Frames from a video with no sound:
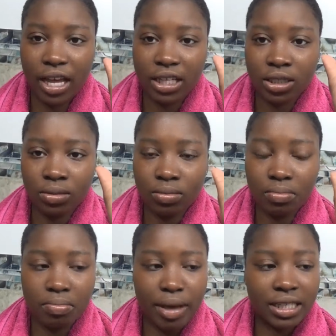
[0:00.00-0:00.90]
is
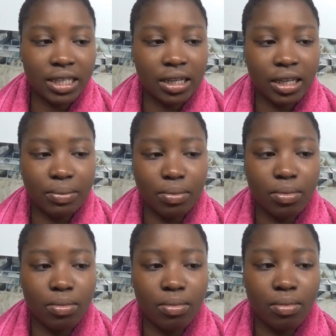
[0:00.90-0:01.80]
basically
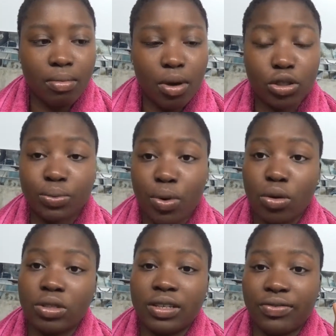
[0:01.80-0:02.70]
most
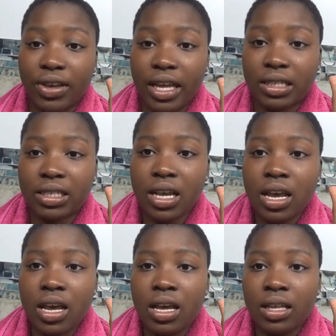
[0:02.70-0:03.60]
prone to fit
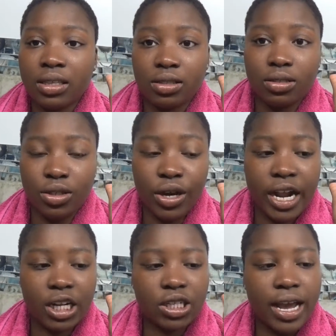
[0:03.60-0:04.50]
your
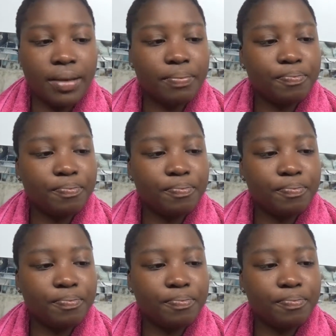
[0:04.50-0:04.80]
hair type.